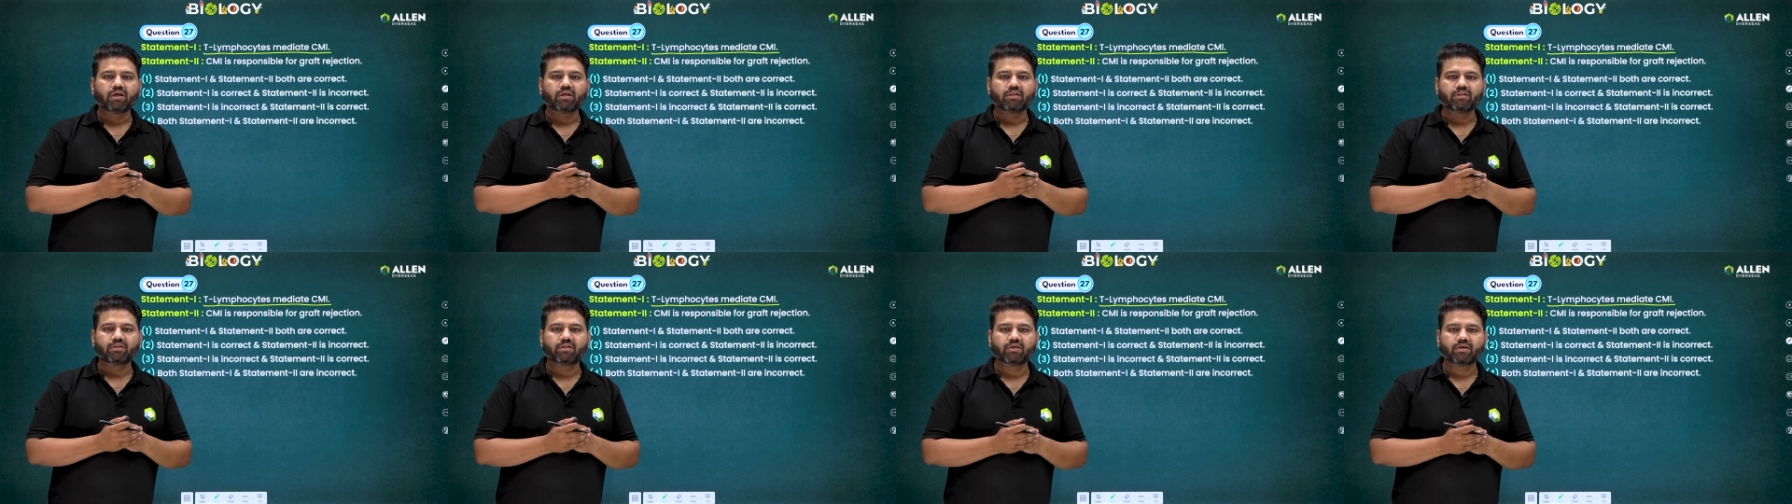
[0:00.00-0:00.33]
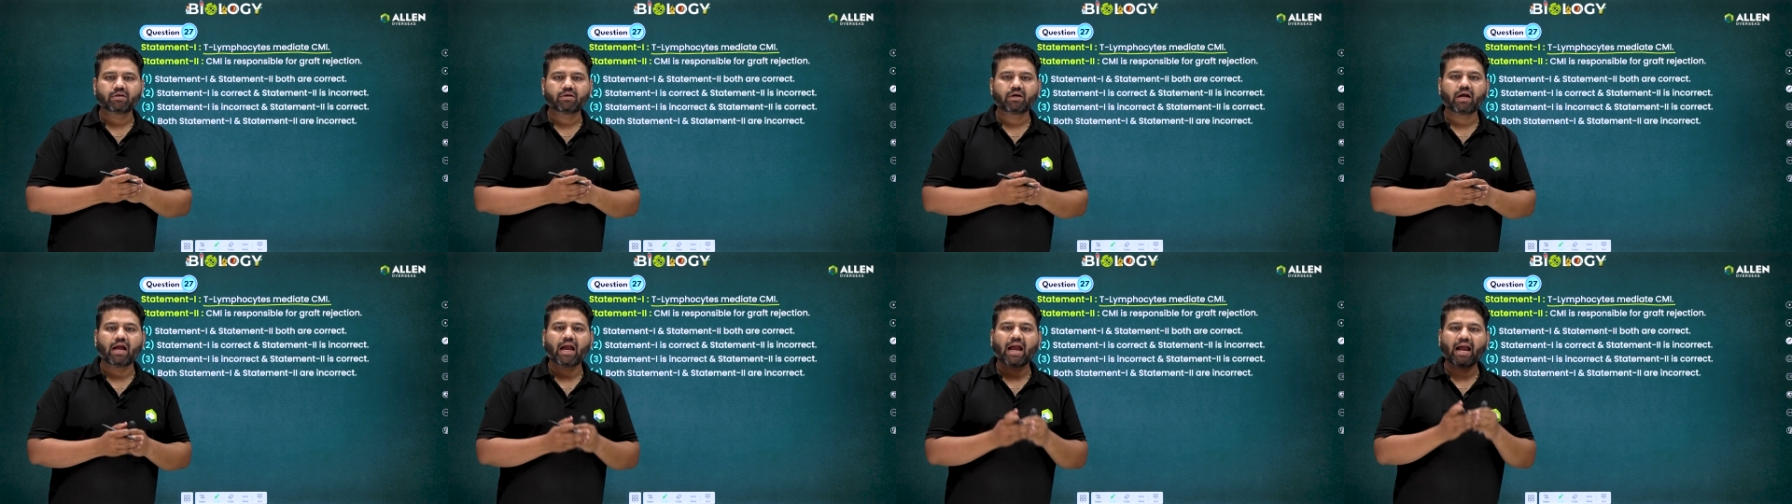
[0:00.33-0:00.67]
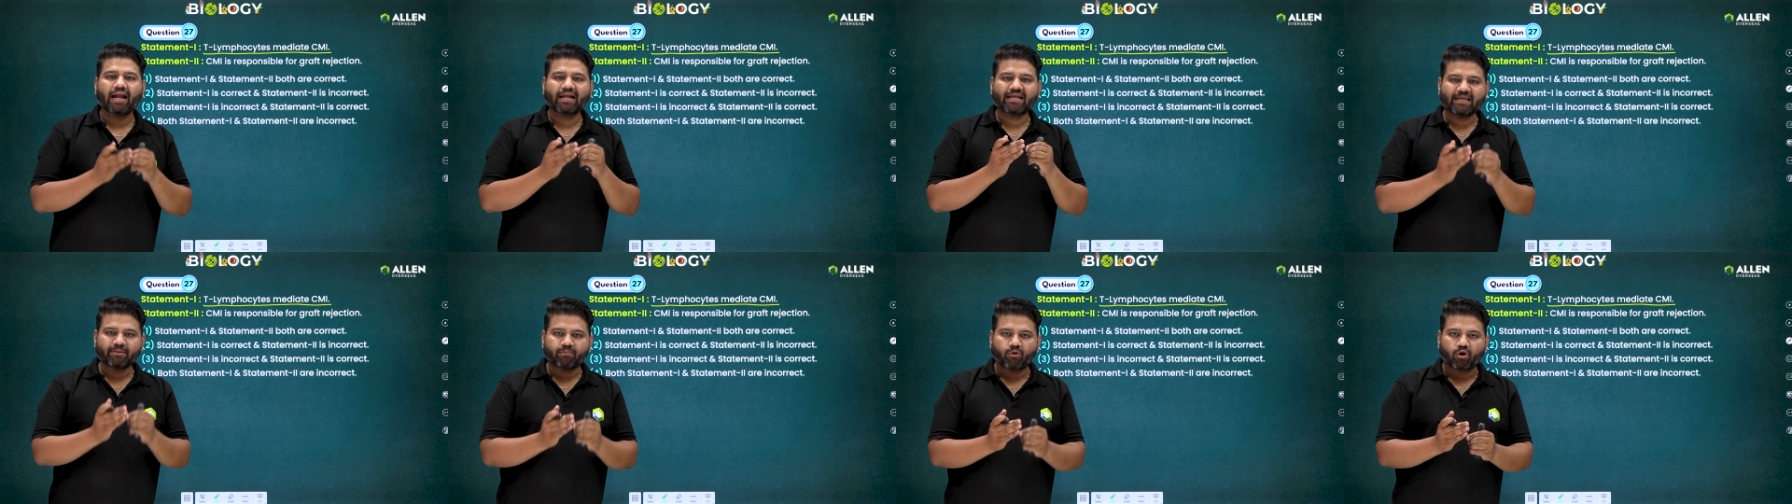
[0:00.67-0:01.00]
the
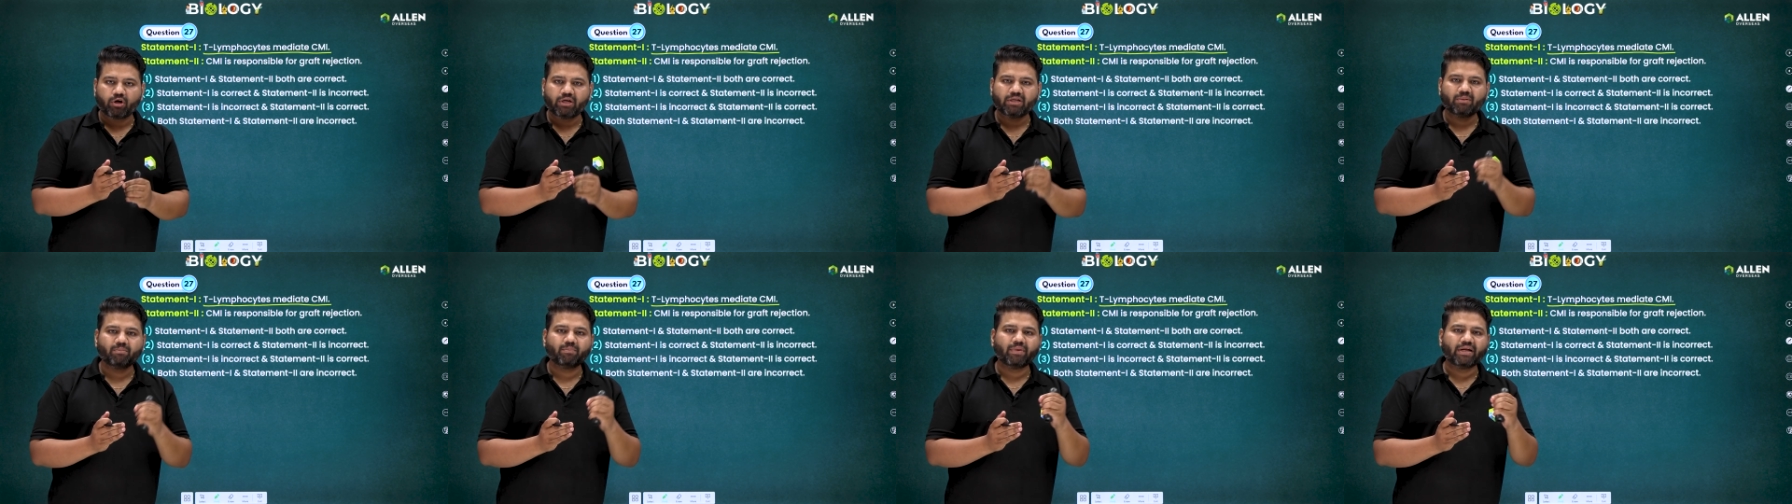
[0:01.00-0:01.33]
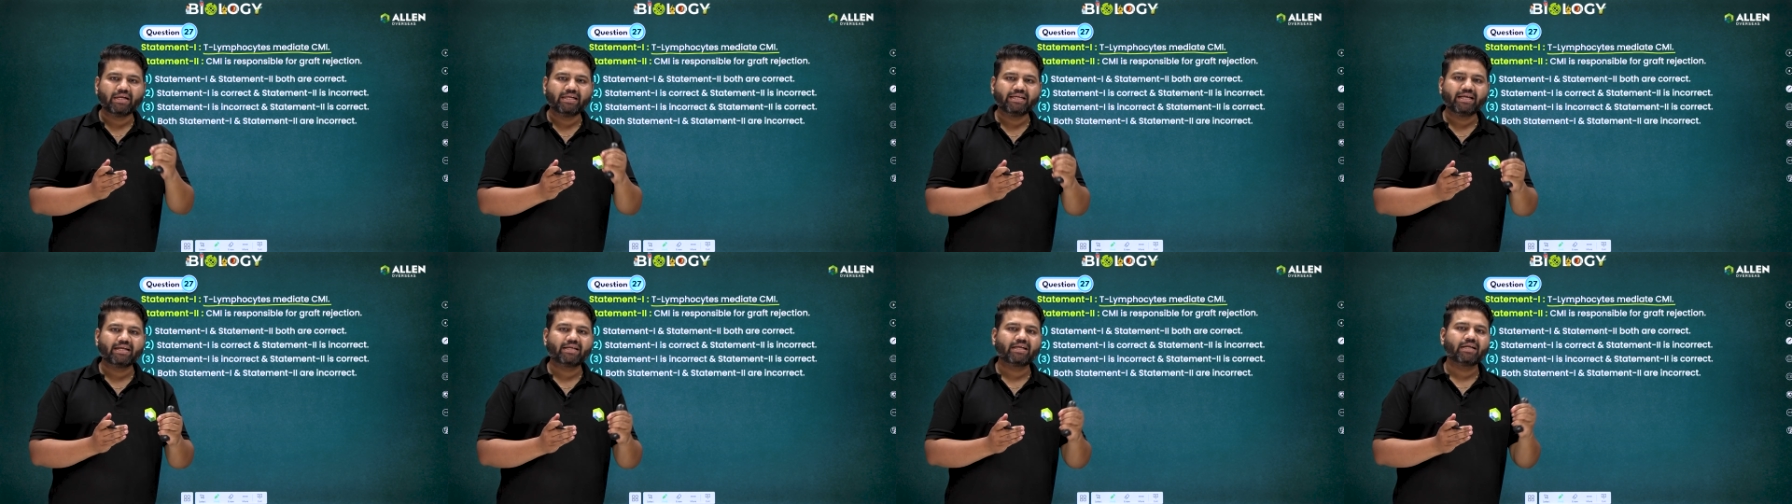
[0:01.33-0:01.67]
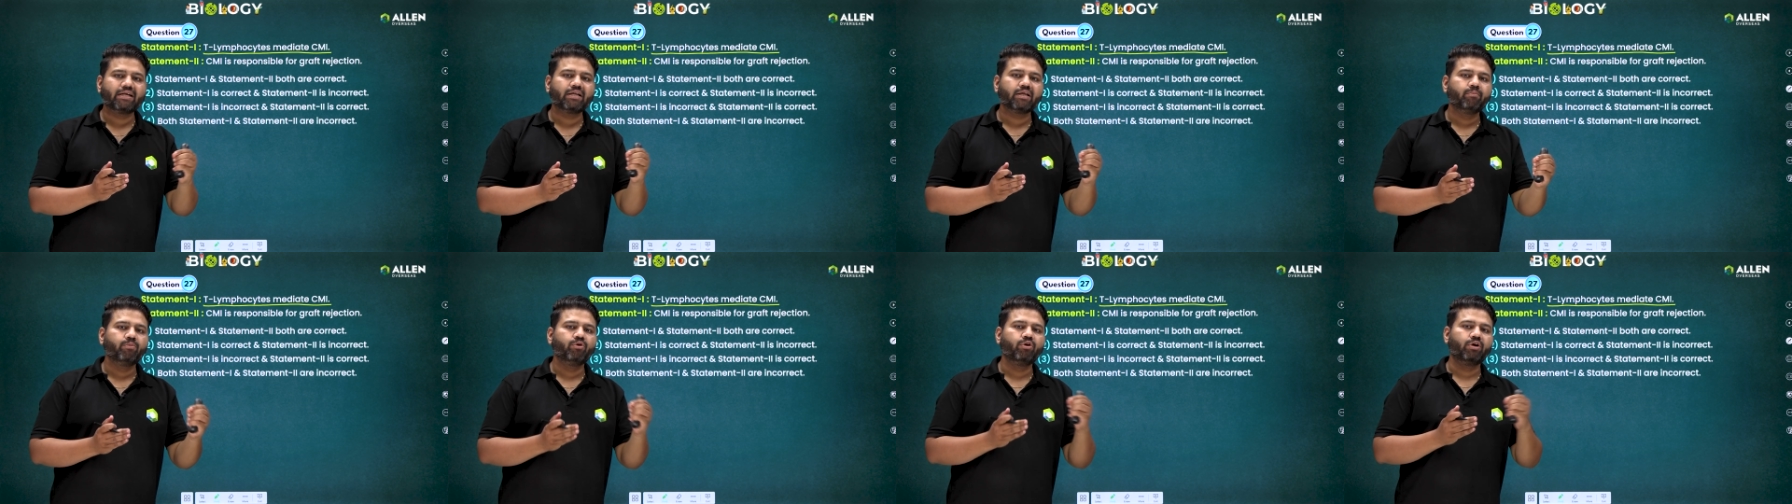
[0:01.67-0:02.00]
antibody
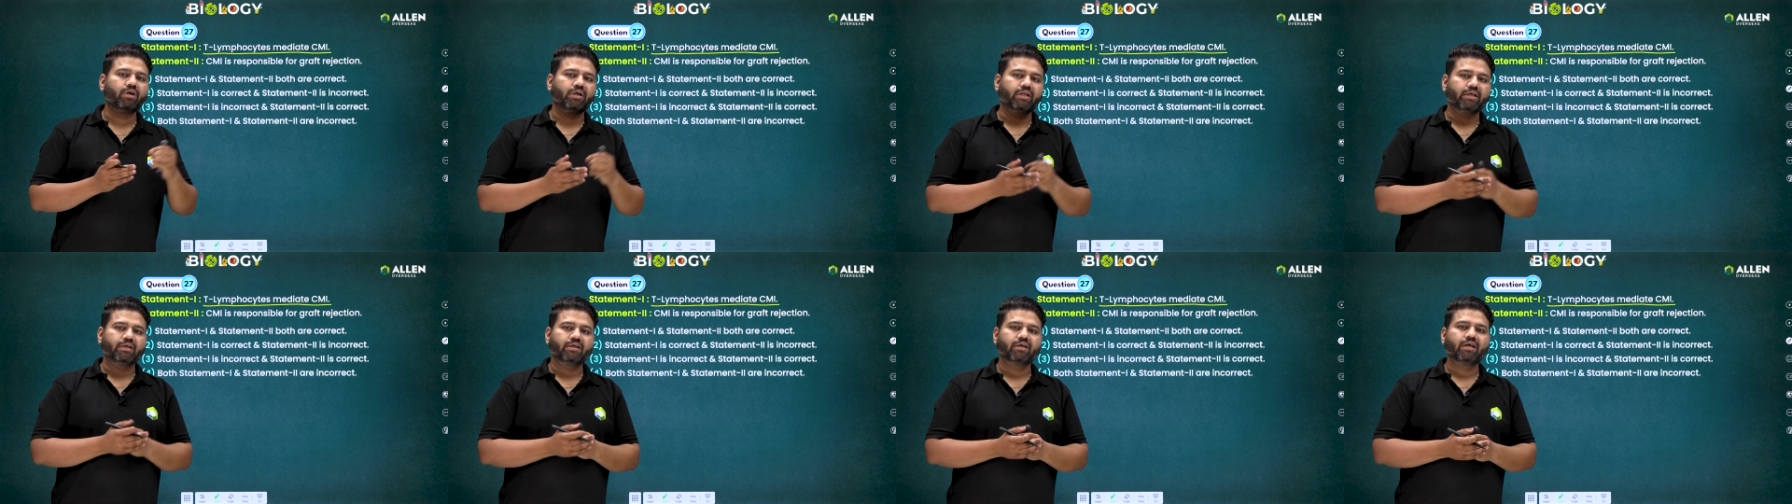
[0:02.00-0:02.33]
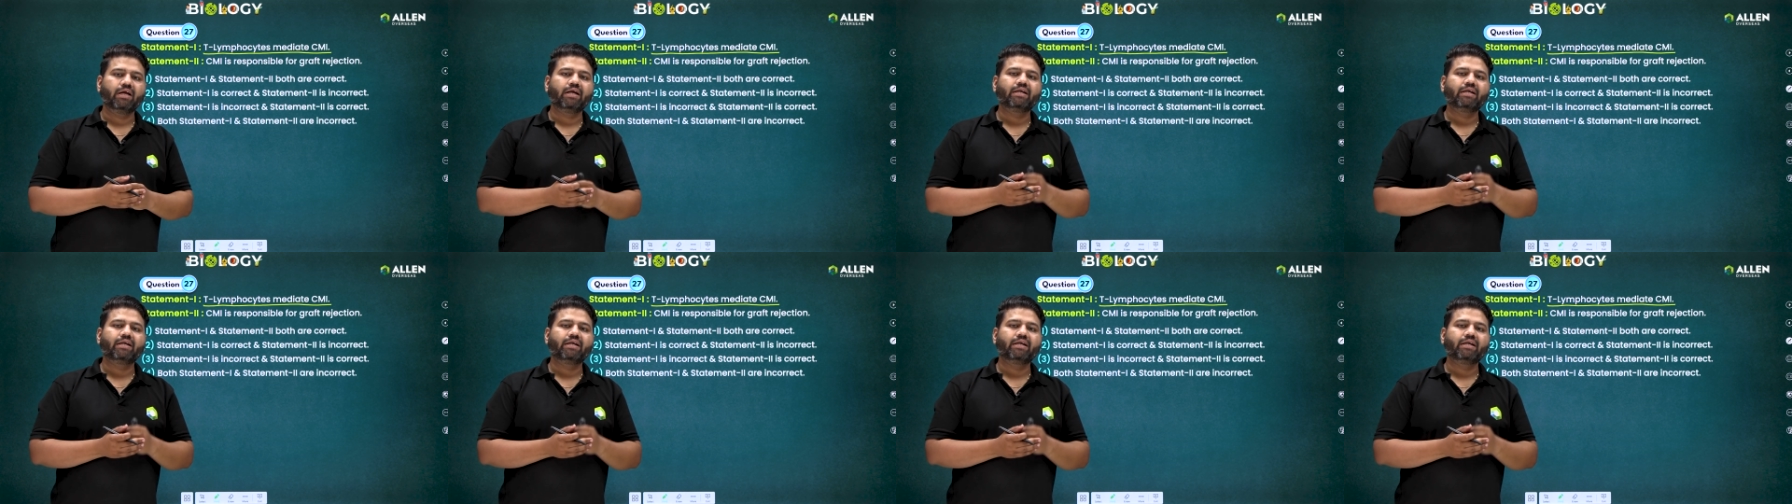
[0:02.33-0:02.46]
mediated immunity,